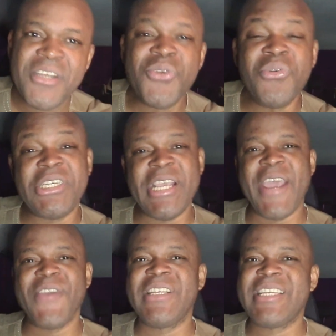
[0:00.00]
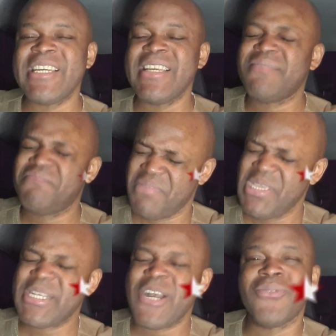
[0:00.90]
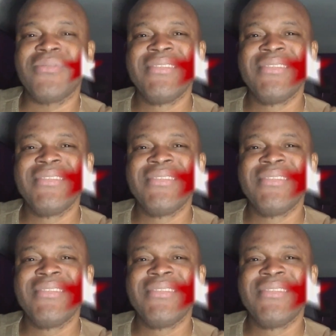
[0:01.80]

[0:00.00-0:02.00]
do share. You dig? Peace out.